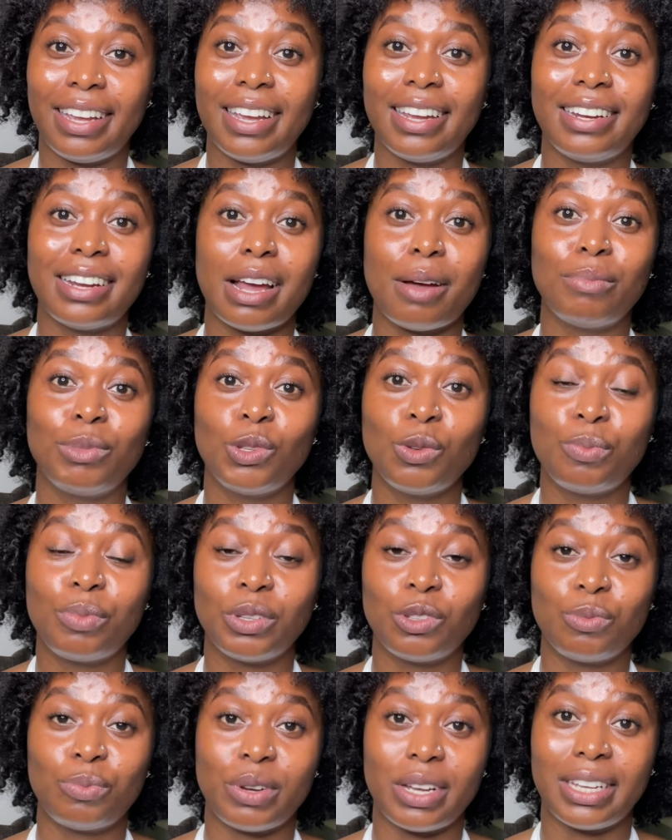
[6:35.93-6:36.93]
and I'm super,
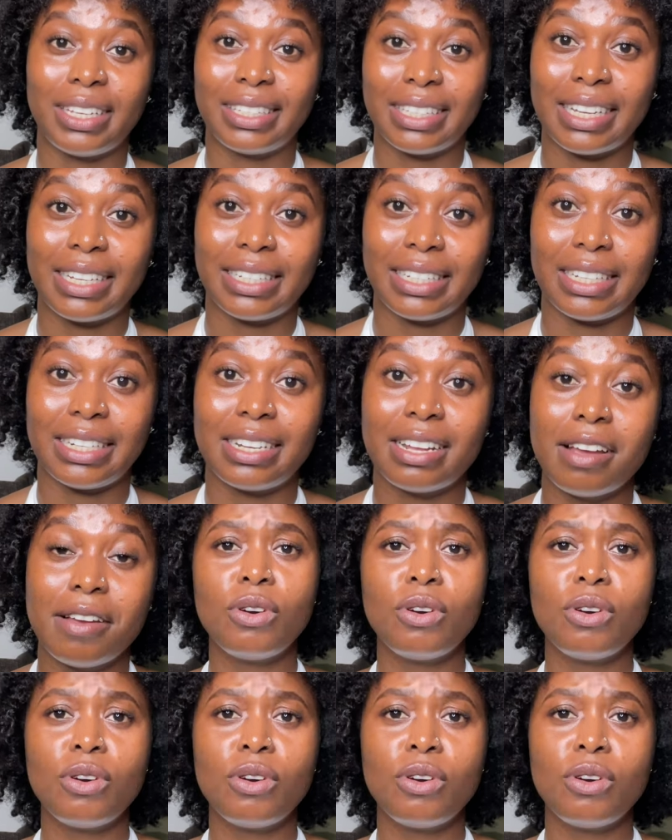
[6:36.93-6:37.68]
super excited.